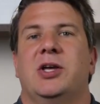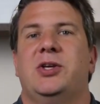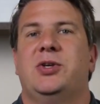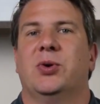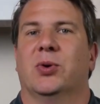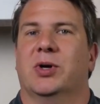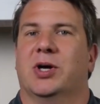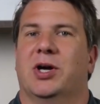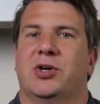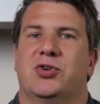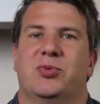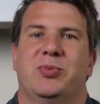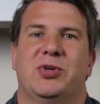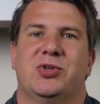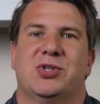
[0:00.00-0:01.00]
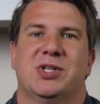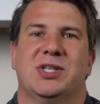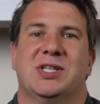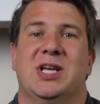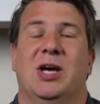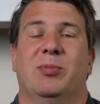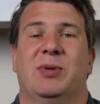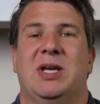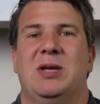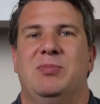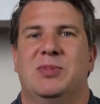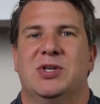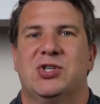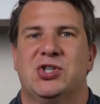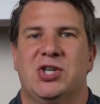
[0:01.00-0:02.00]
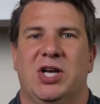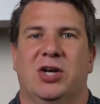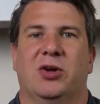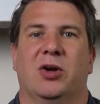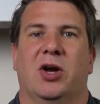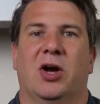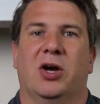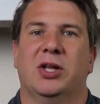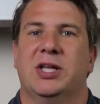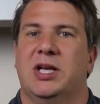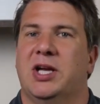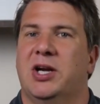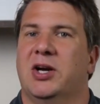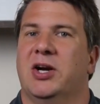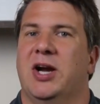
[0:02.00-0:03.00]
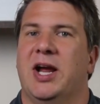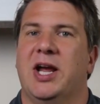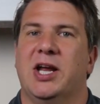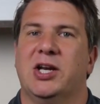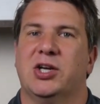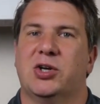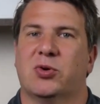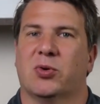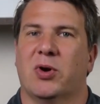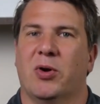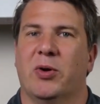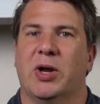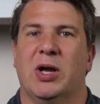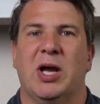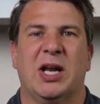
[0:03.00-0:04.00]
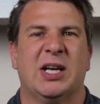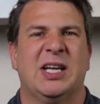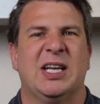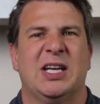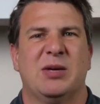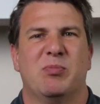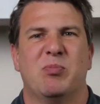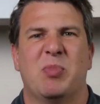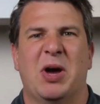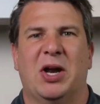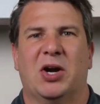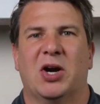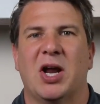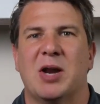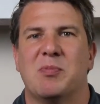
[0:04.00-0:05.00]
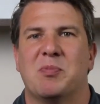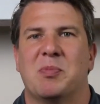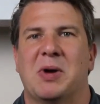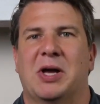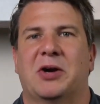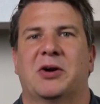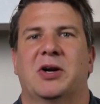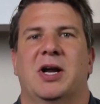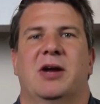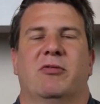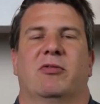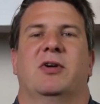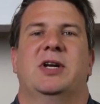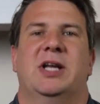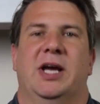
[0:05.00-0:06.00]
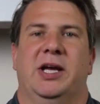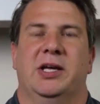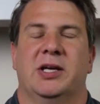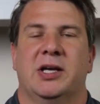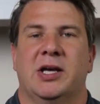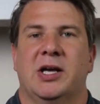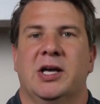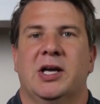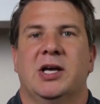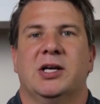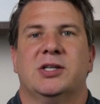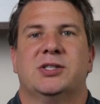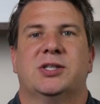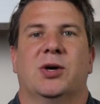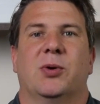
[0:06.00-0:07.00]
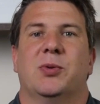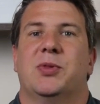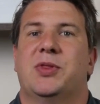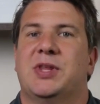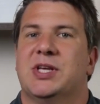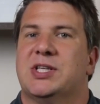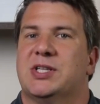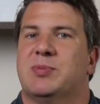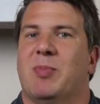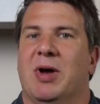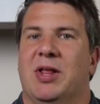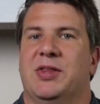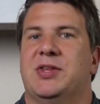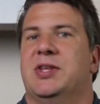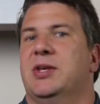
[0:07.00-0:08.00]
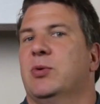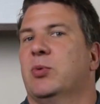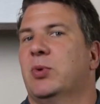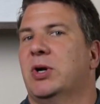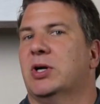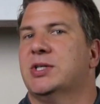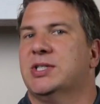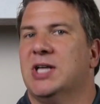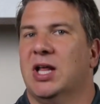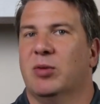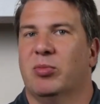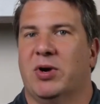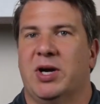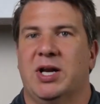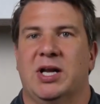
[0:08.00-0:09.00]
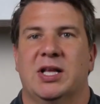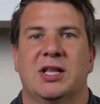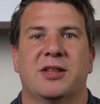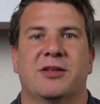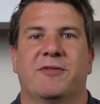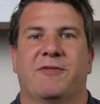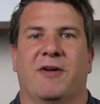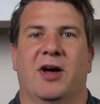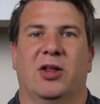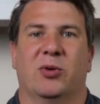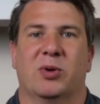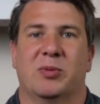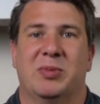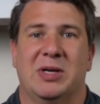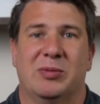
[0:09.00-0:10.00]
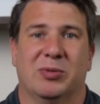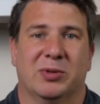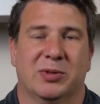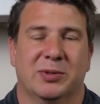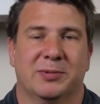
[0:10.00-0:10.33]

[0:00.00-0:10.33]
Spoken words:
Your contributions help keep this channel on the air and growing and getting better and better every day. So this month, we are celebrating the following people.